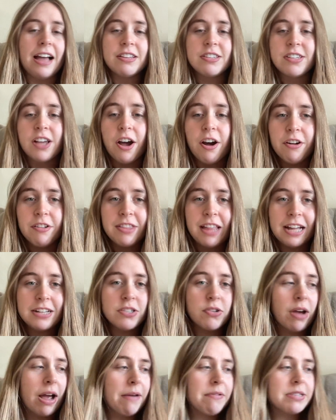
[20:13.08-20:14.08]
I don't watch the news. Yeah, so
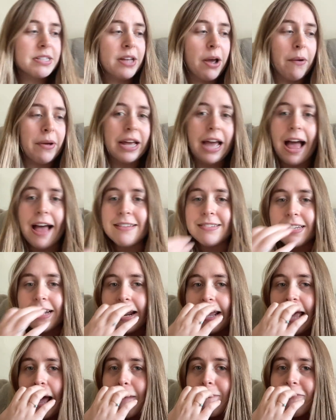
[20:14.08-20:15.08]
that's where I was going as,
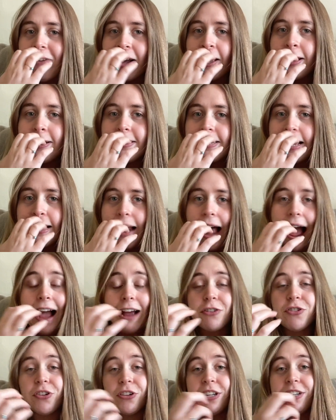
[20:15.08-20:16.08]
and I kept fucking saying
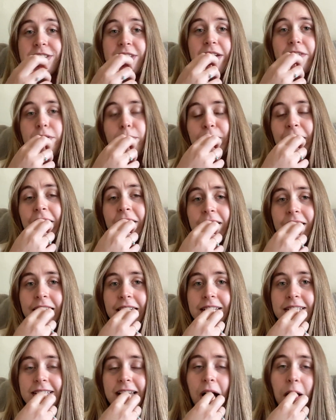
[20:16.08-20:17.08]
actually instead of
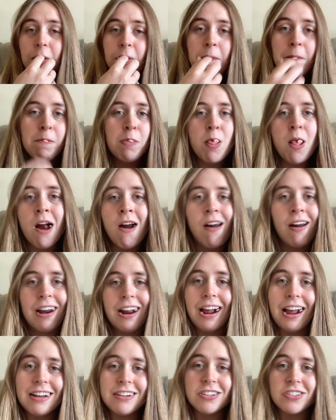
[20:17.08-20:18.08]
apparently. So
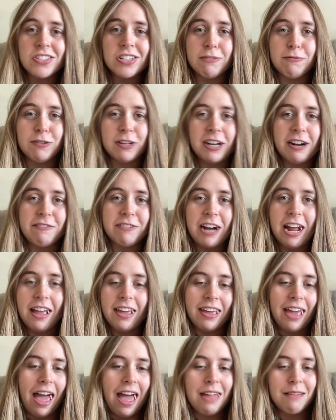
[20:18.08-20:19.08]
I deserve whatever
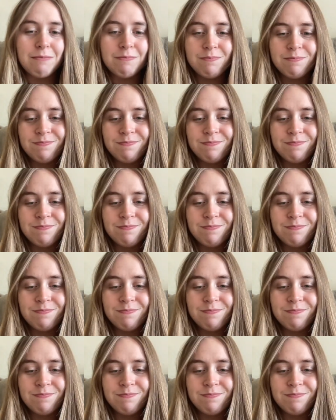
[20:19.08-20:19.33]
I get.